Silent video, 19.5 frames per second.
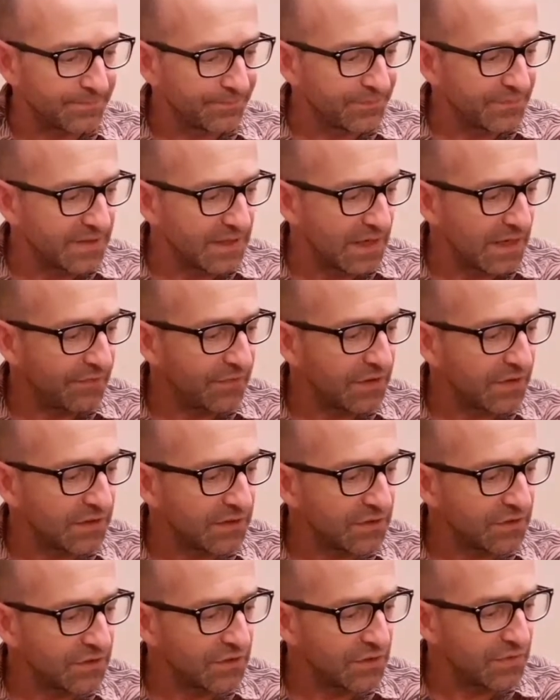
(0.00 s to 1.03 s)
Now, if you're
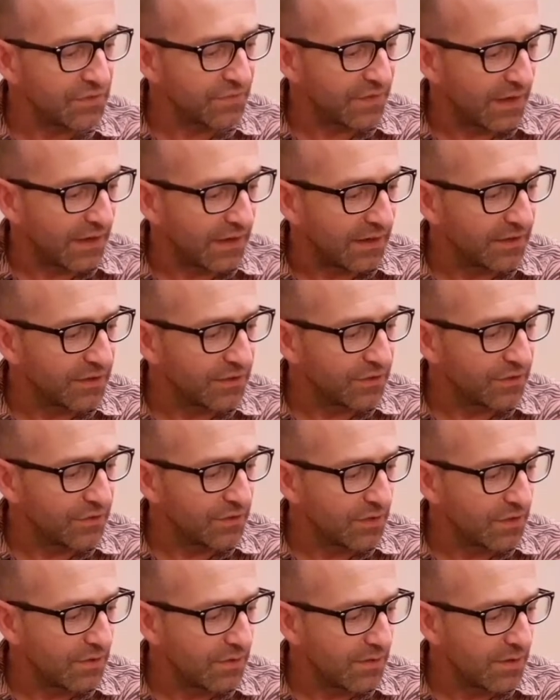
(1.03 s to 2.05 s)
going to do that,
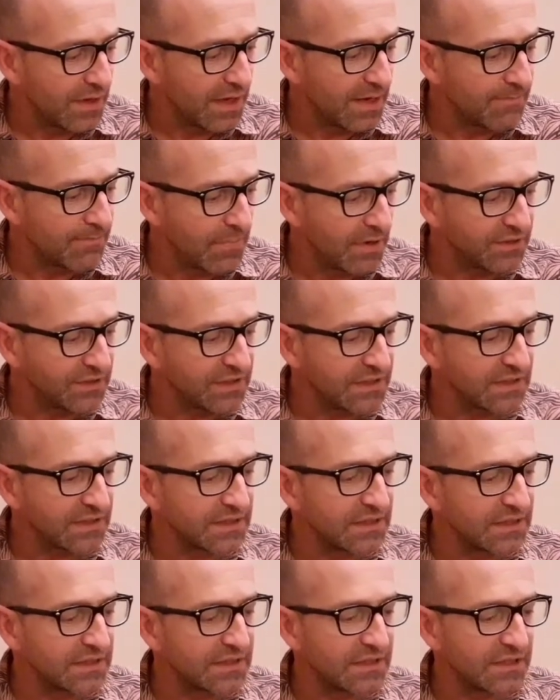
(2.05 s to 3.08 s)
in most
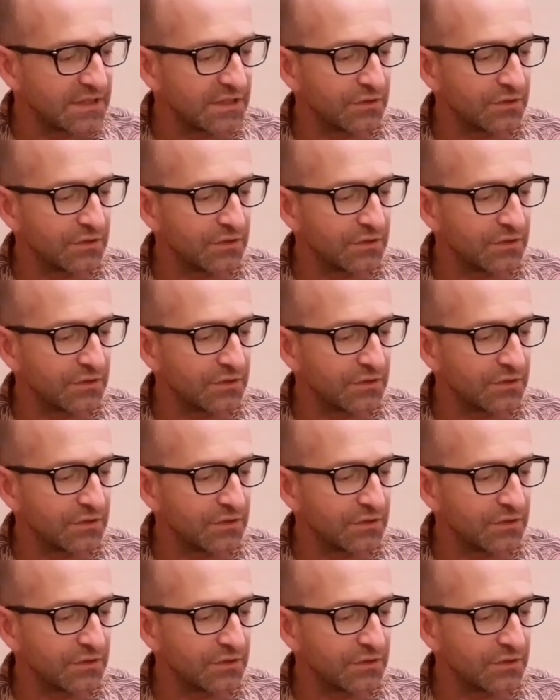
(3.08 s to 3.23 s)
instances,